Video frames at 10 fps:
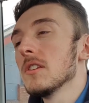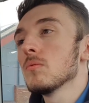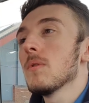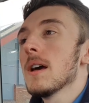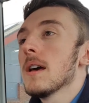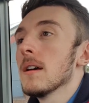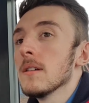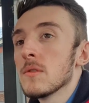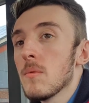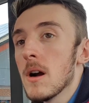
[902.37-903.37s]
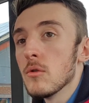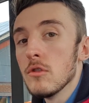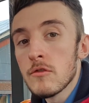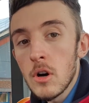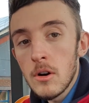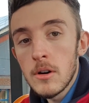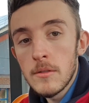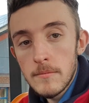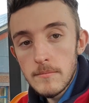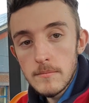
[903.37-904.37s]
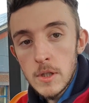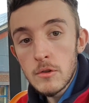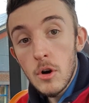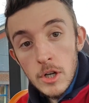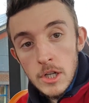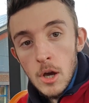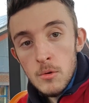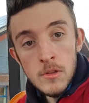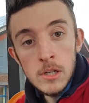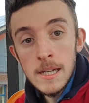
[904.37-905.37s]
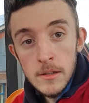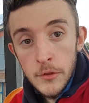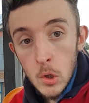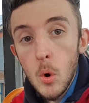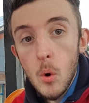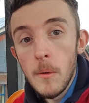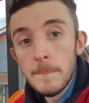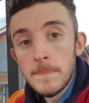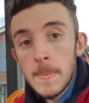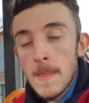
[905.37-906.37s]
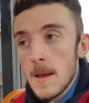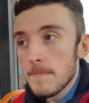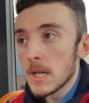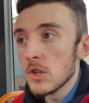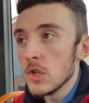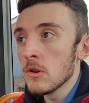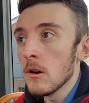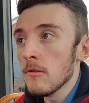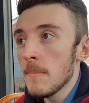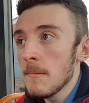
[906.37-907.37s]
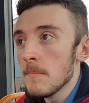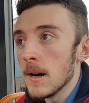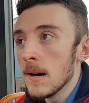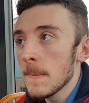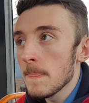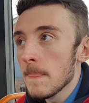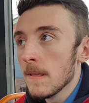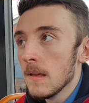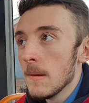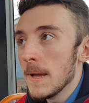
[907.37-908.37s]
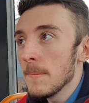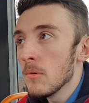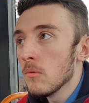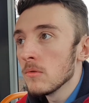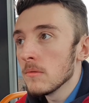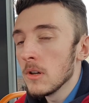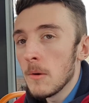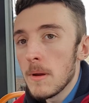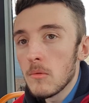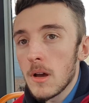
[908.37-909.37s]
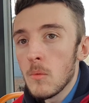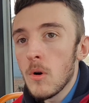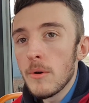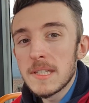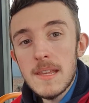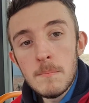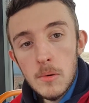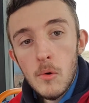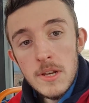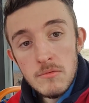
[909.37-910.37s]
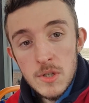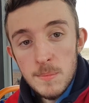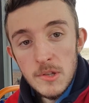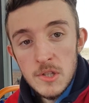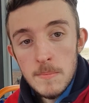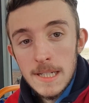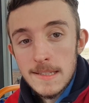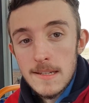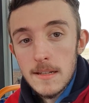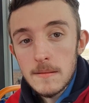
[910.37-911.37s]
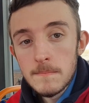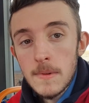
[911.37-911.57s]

is where, as well, you've got to know the law, because you've got to remember, a lot of people go, well, it's the employer's responsibility.